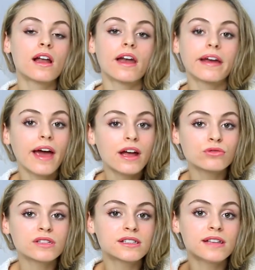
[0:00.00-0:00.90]
like
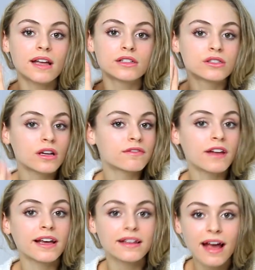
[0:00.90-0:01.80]
address and stuff
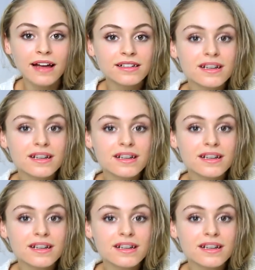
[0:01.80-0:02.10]
like that.